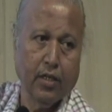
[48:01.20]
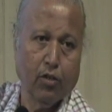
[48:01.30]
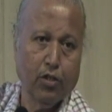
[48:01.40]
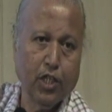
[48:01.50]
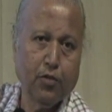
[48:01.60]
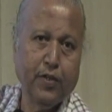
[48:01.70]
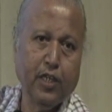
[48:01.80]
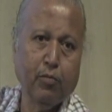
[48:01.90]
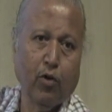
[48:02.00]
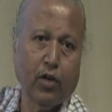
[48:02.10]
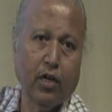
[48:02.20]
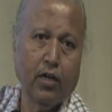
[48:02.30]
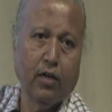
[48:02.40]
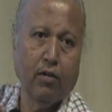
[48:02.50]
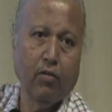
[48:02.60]
Now this feeding bottle,
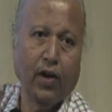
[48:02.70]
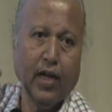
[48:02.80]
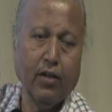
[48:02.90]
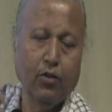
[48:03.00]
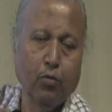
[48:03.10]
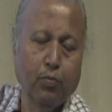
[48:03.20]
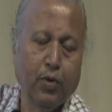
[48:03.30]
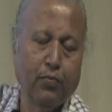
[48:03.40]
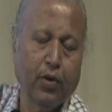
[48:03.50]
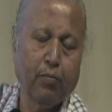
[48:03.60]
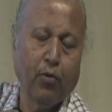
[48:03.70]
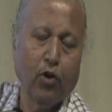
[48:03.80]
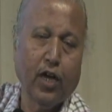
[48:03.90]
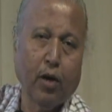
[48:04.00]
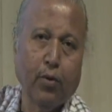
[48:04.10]
why you prefer
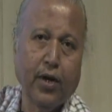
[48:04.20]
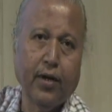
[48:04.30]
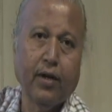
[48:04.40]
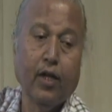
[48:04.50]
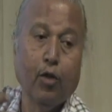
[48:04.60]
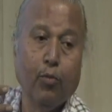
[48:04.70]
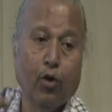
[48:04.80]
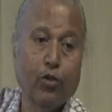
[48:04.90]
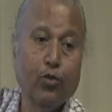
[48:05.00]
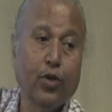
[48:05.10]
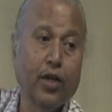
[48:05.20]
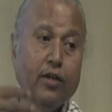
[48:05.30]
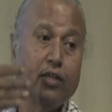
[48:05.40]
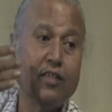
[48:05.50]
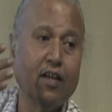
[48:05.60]
polycarbonate? Because you
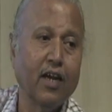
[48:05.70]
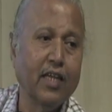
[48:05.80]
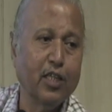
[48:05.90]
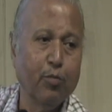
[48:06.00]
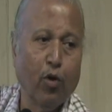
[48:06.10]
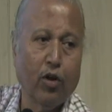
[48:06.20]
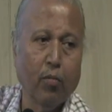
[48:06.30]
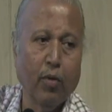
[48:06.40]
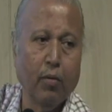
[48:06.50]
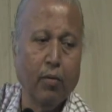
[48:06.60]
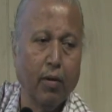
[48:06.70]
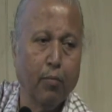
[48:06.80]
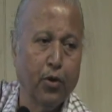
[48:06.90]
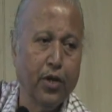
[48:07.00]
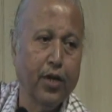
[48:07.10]
can sterilize the bottle by
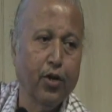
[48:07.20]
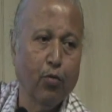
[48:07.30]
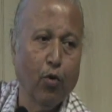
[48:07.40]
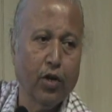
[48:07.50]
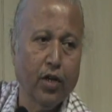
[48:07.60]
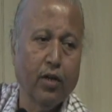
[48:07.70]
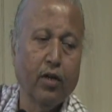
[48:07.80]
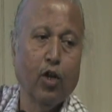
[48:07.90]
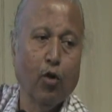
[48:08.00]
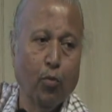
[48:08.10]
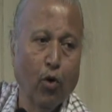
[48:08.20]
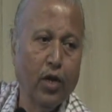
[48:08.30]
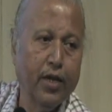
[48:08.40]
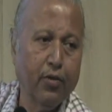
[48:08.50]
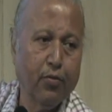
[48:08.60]
putting into water,
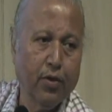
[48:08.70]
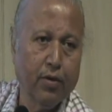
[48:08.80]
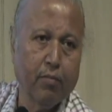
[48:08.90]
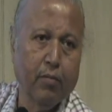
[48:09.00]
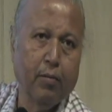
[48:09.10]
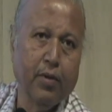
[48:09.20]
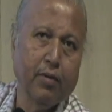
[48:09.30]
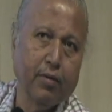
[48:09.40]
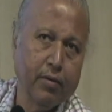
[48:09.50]
boiling it for maybe